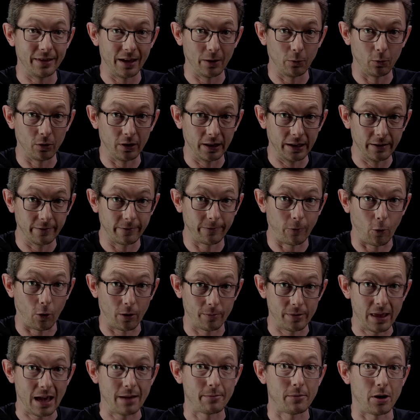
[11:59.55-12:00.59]
that will
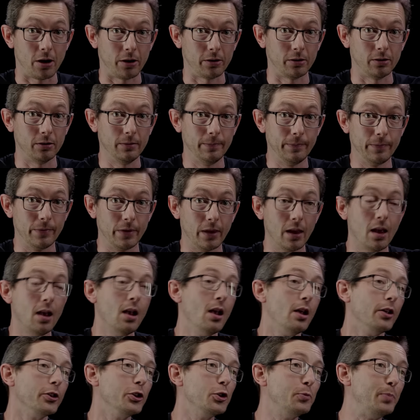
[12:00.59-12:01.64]
inform that model.
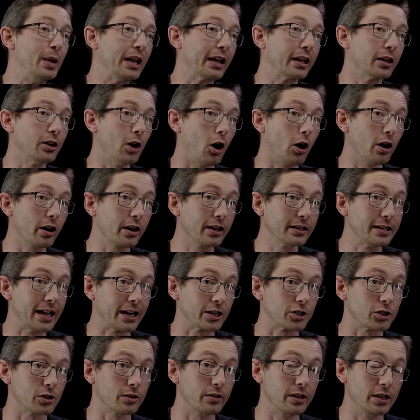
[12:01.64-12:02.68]
You pick an
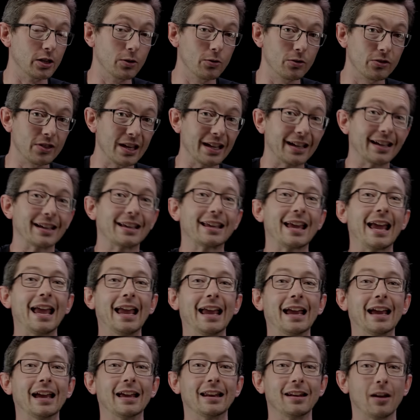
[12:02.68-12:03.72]
architecture that you think
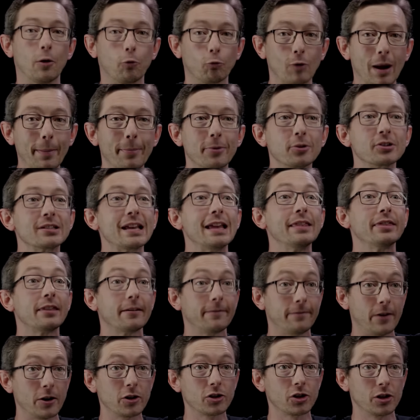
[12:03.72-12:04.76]
can represent
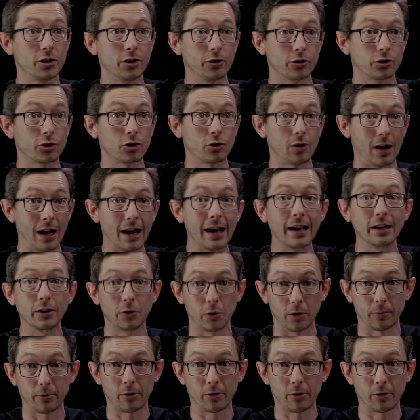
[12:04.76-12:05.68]
the function you're trying to